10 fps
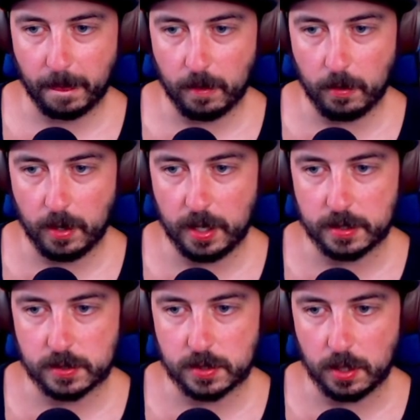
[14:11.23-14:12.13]
All right,
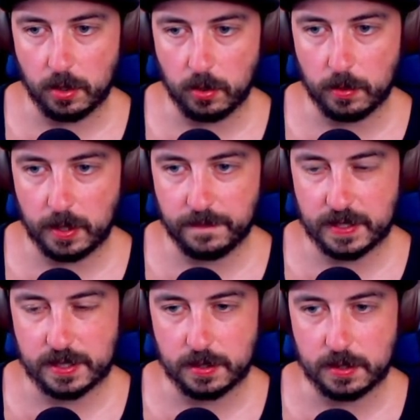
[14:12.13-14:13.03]
so if
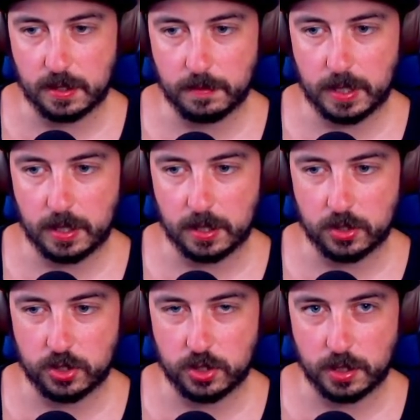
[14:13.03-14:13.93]
it's a demon, it
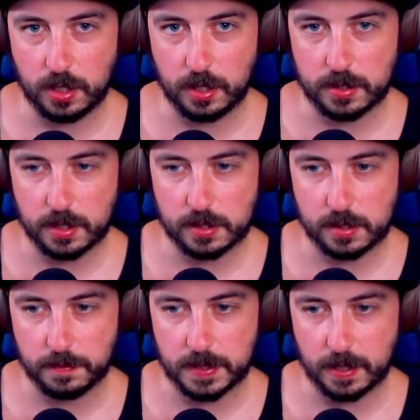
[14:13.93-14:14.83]
should hunt us
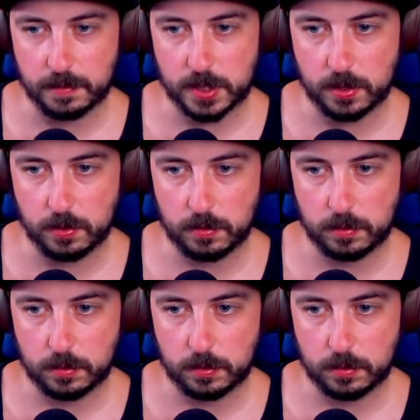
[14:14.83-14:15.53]
sometime soon.